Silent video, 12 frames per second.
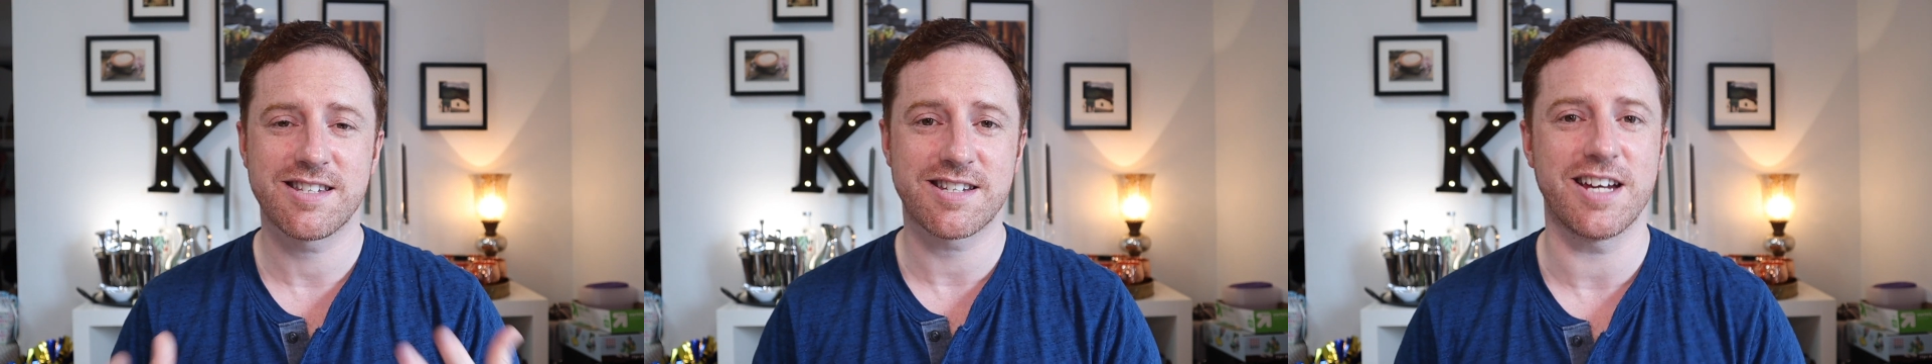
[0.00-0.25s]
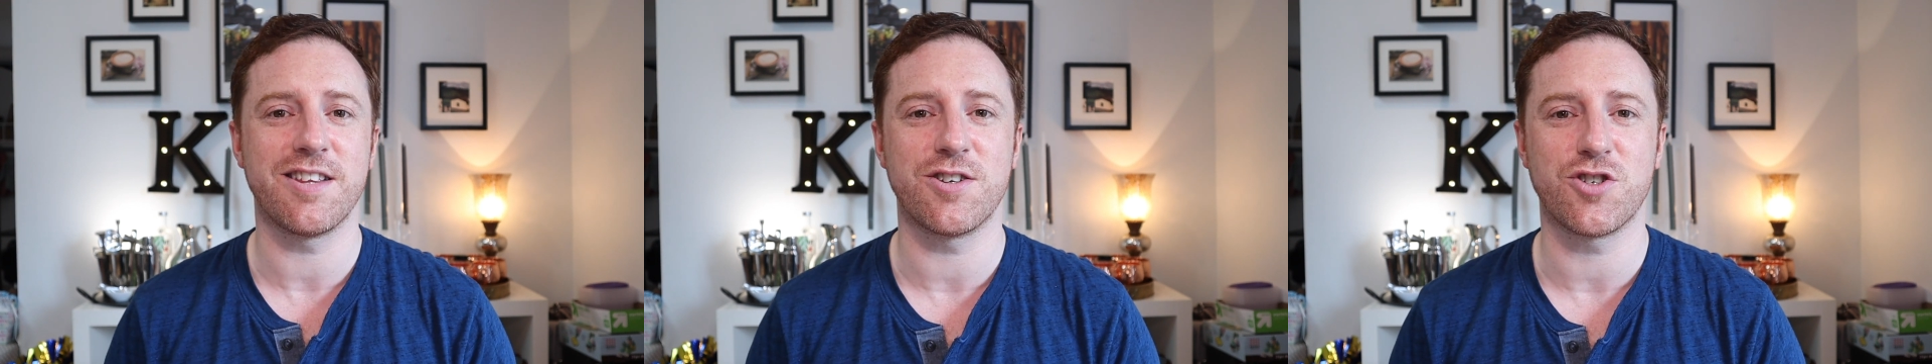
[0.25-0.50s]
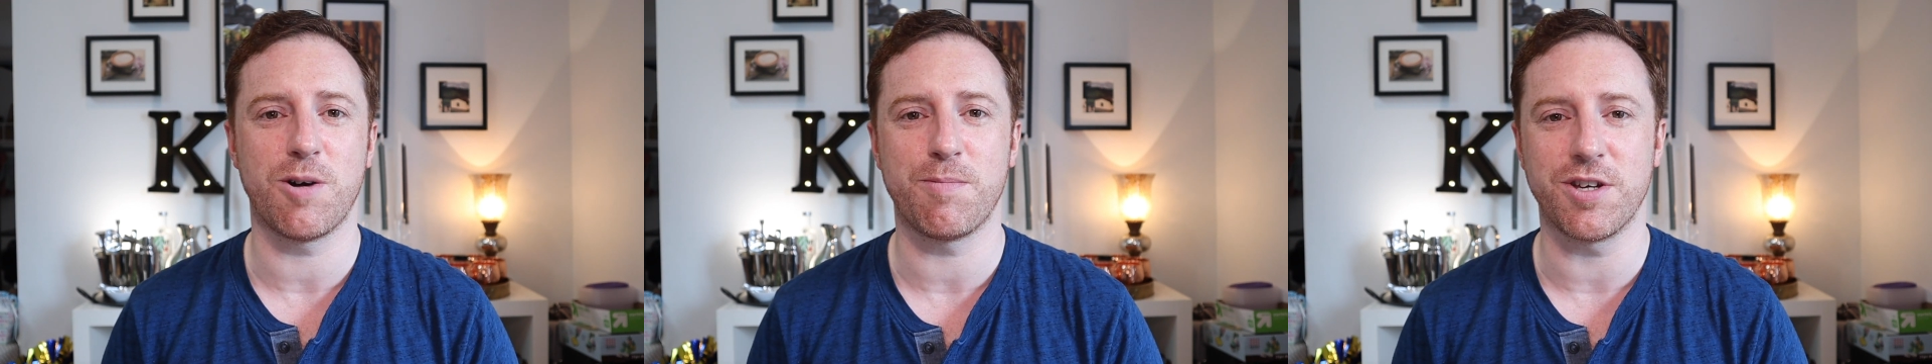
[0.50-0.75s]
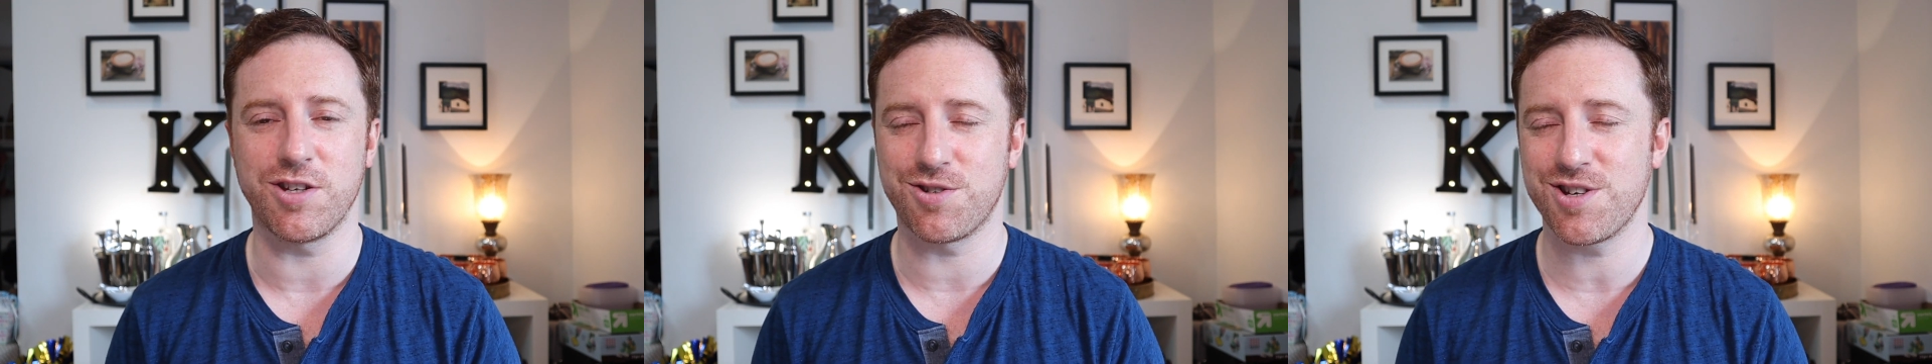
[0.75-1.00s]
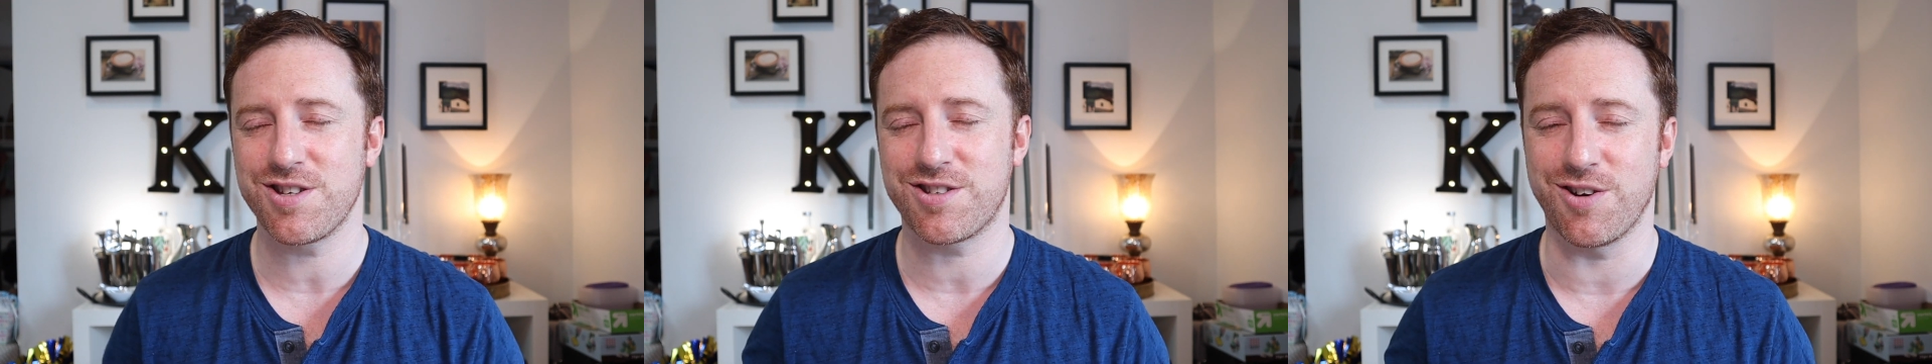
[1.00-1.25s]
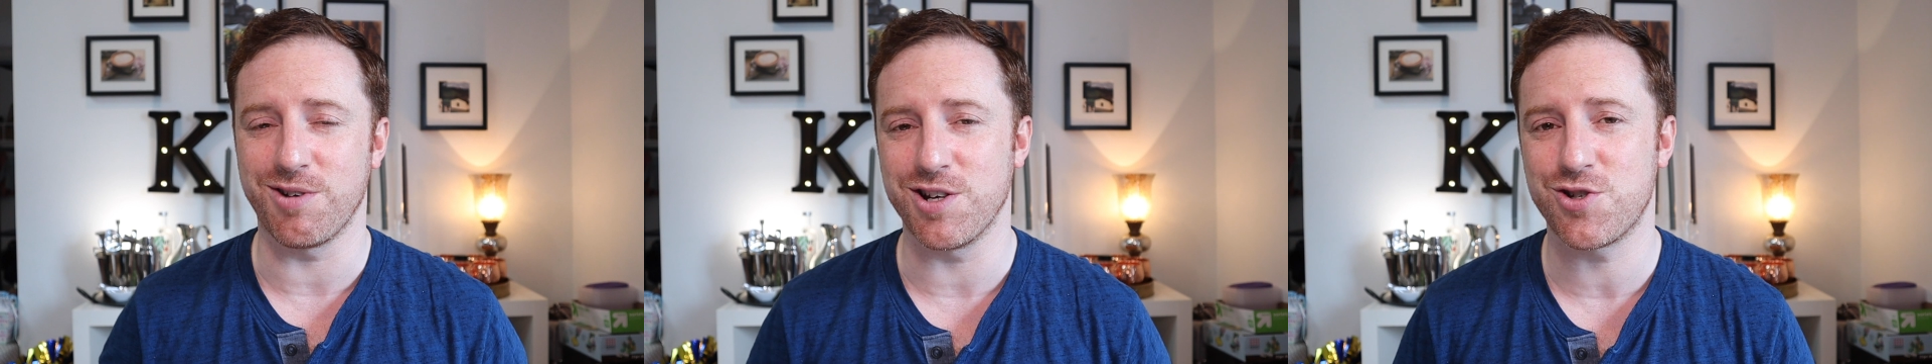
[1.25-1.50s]
stay in the job that you
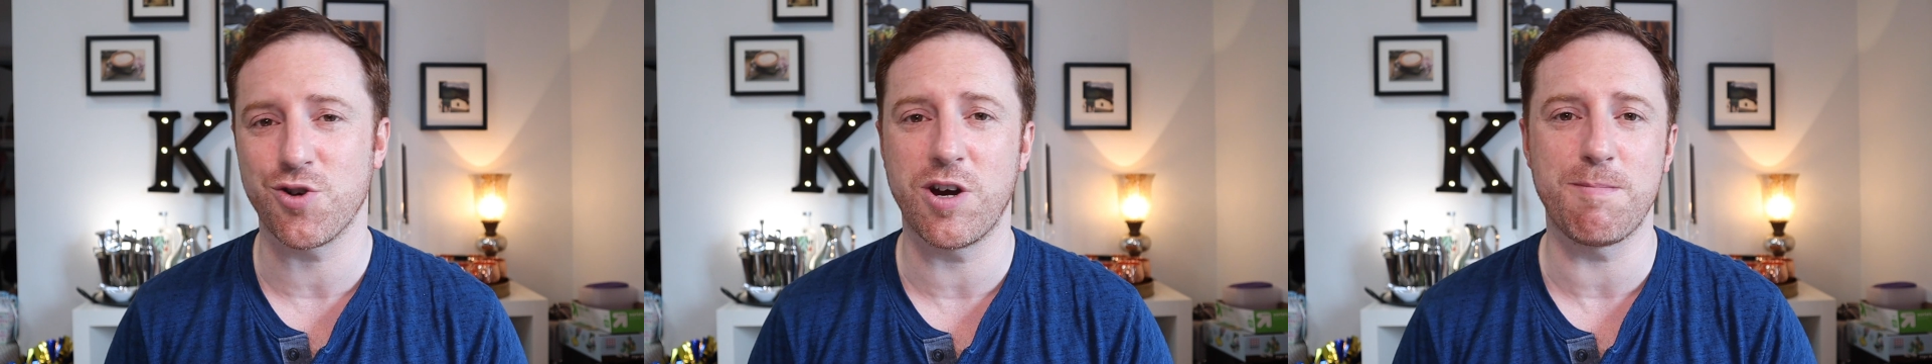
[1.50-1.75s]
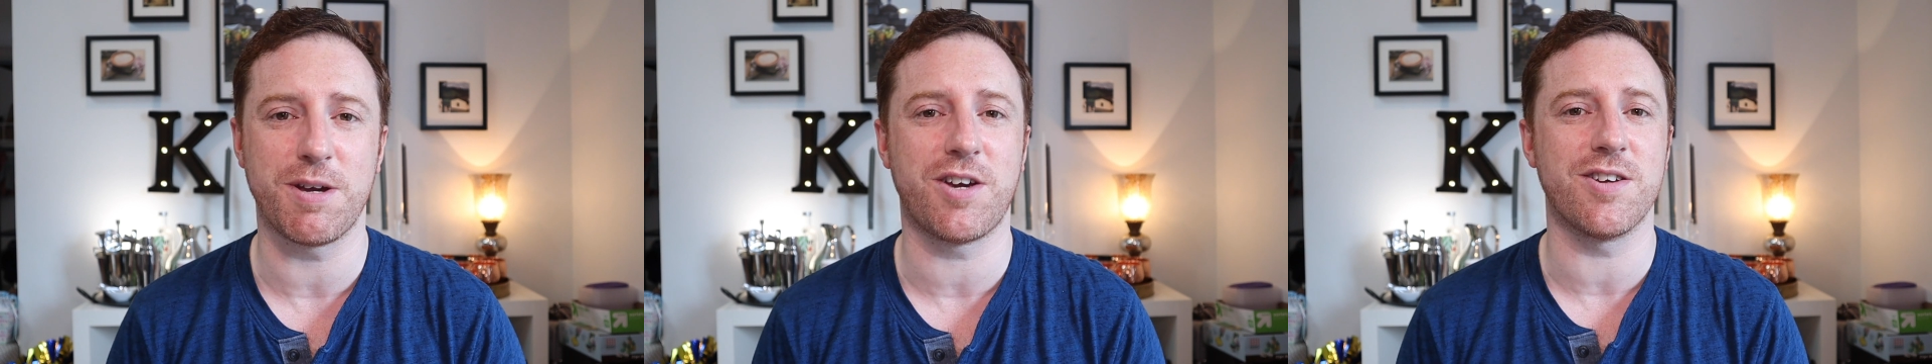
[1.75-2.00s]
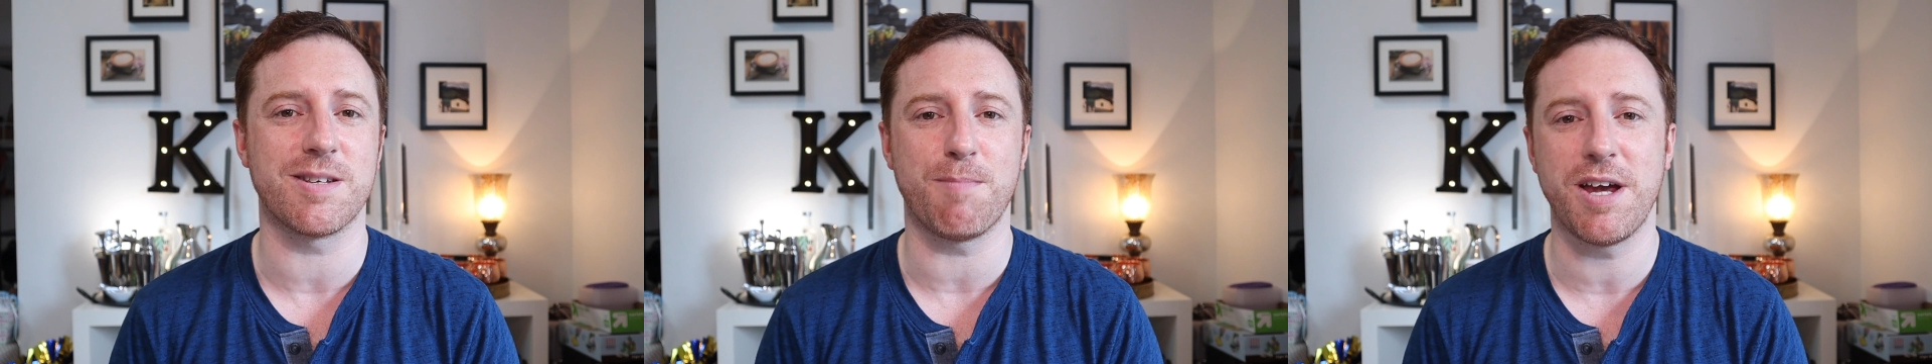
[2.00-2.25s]
just don't enjoy because